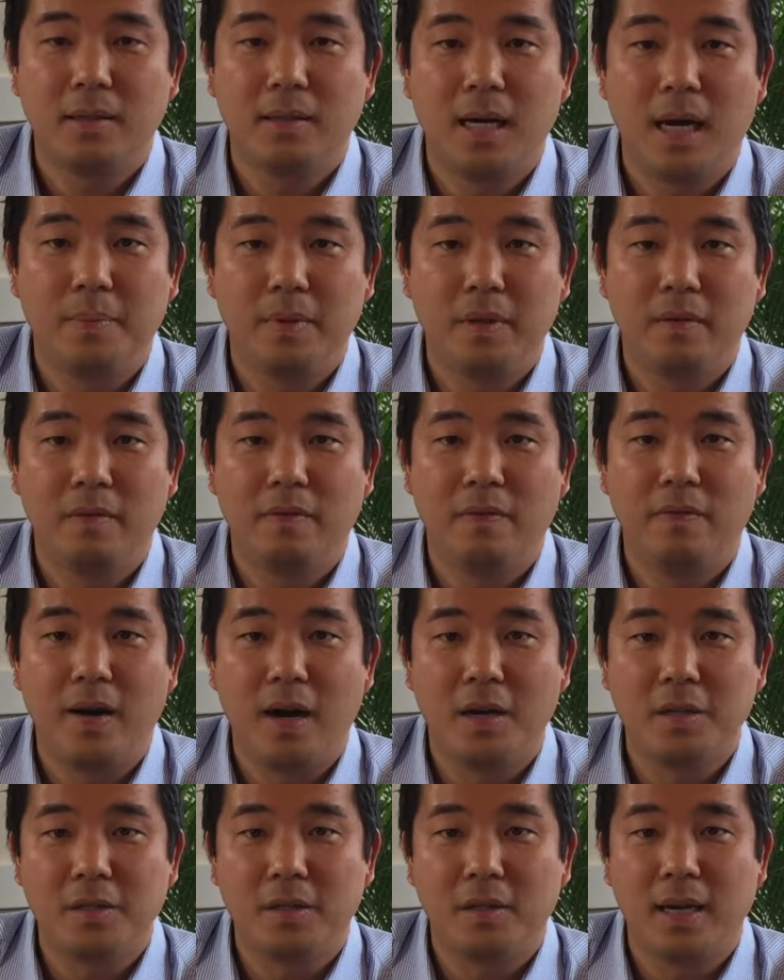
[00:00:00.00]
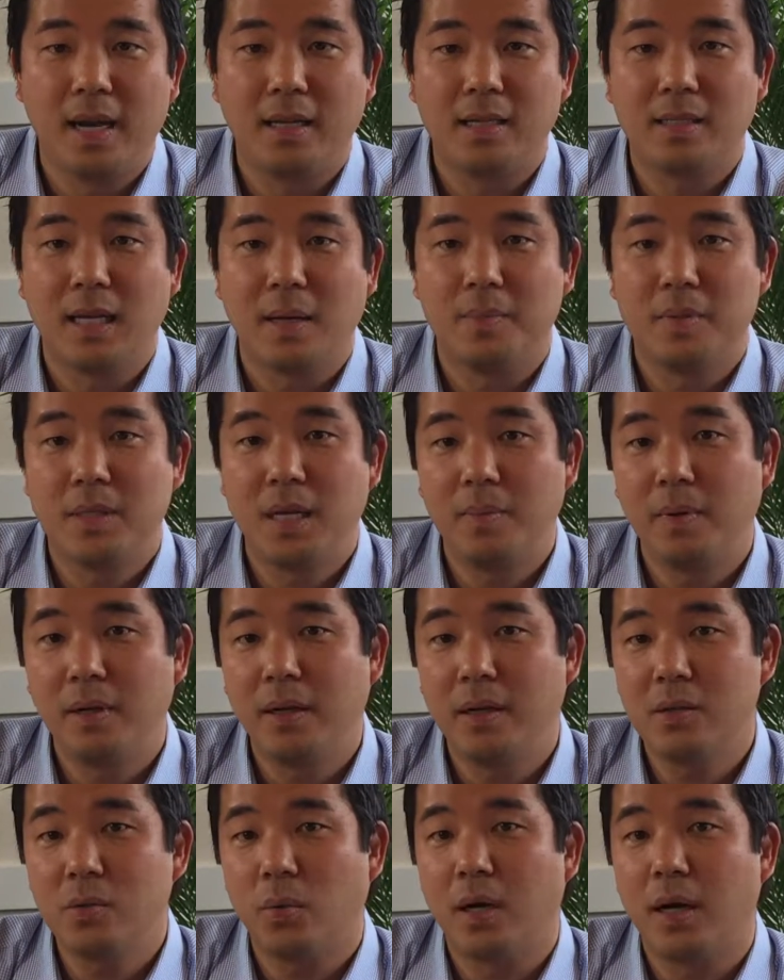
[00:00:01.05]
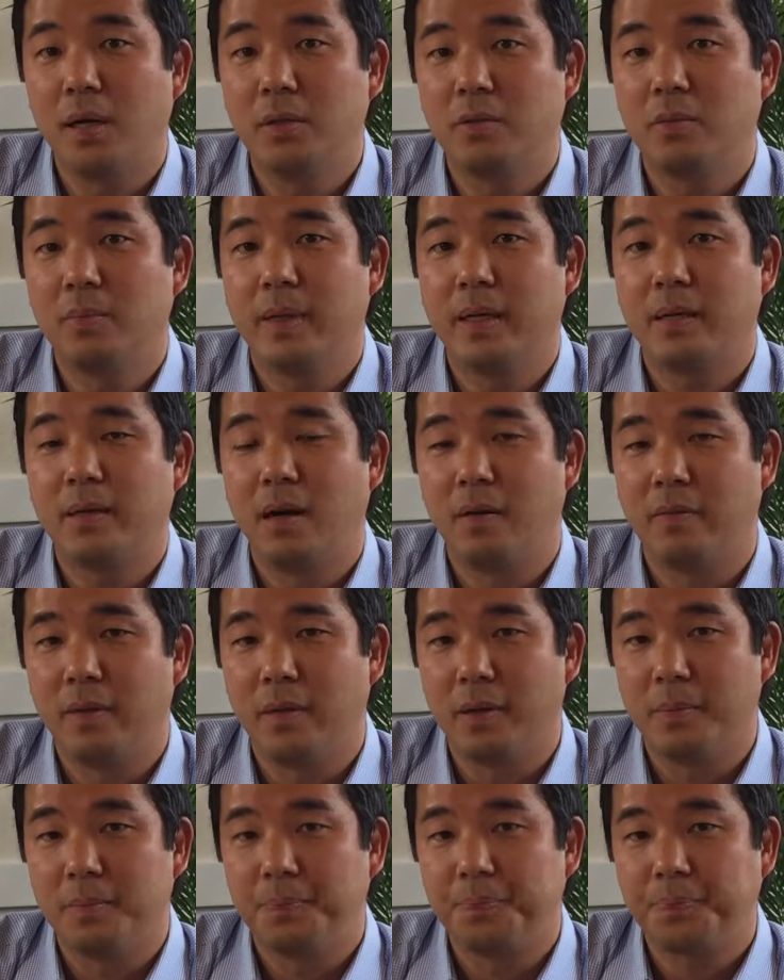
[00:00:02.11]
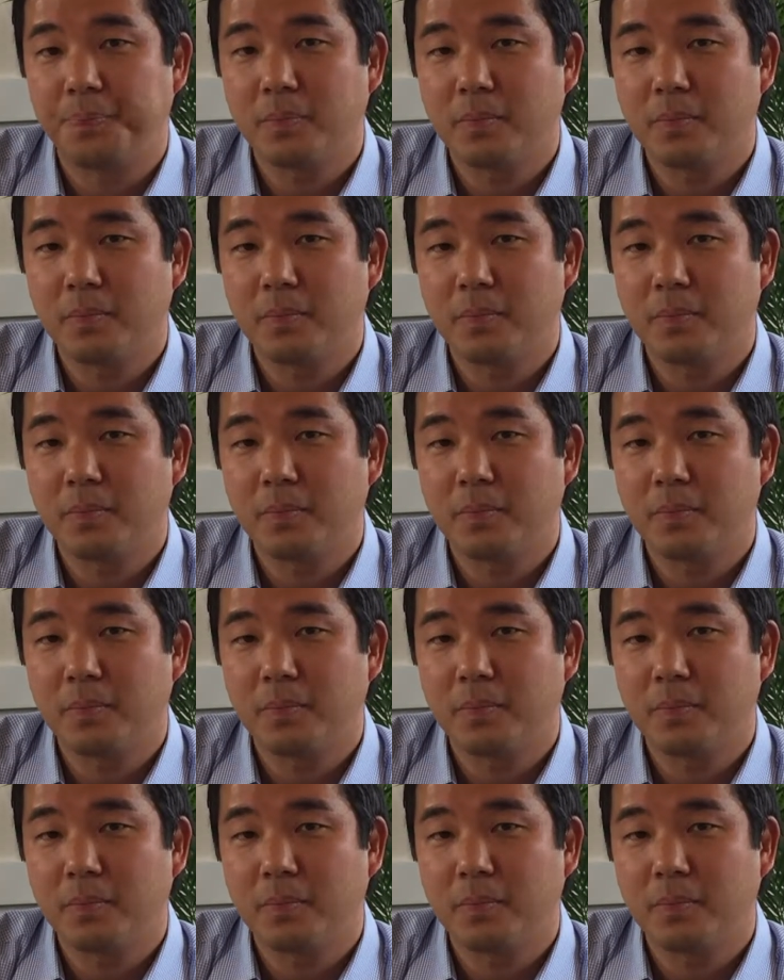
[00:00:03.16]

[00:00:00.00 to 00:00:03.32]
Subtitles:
adoptive, foster, and step siblings would also be covered.